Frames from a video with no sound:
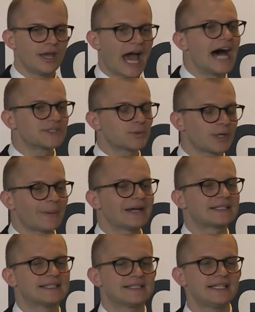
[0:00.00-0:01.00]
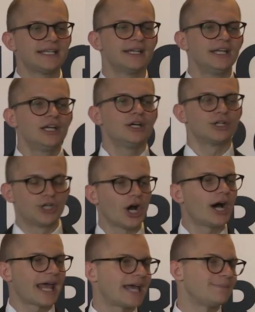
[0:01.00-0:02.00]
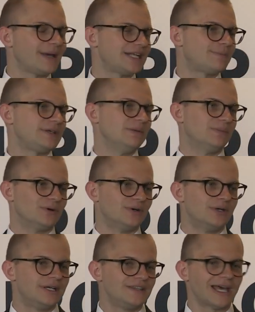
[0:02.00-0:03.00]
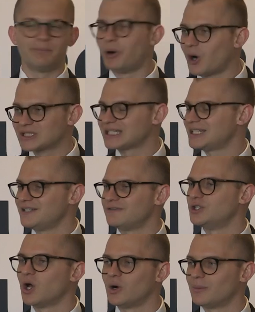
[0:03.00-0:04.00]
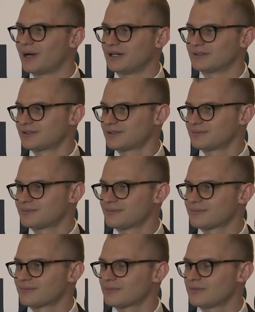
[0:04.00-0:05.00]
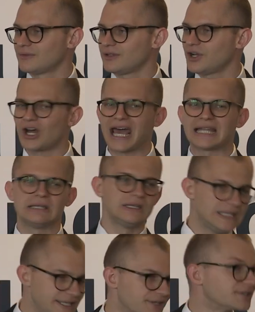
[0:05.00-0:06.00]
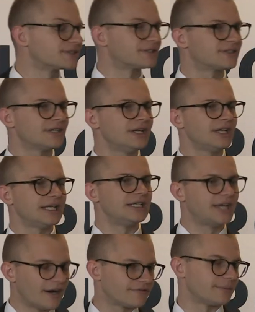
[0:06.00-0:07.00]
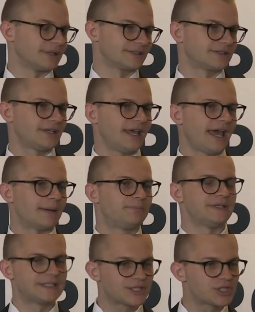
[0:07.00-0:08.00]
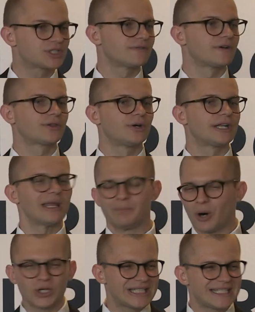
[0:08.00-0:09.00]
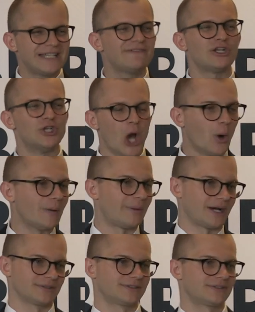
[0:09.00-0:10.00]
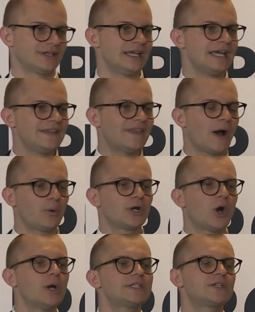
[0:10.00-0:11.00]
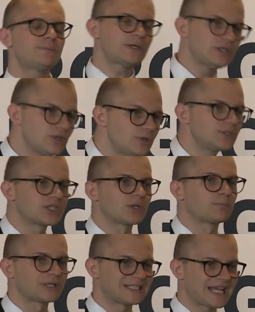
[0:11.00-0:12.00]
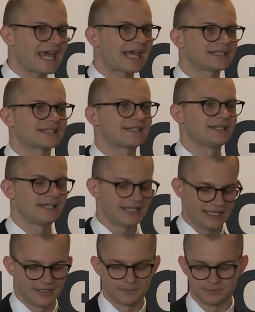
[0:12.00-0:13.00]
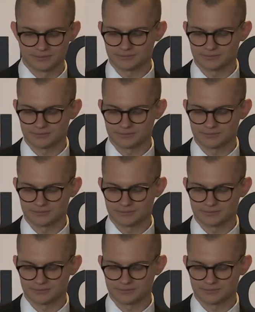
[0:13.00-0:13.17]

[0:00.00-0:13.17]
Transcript: As we're about to see, God had many people that Paul didn't even know about. God had leaders in governments and positions of authority that Paul didn't even know about that were going to be used to protect him.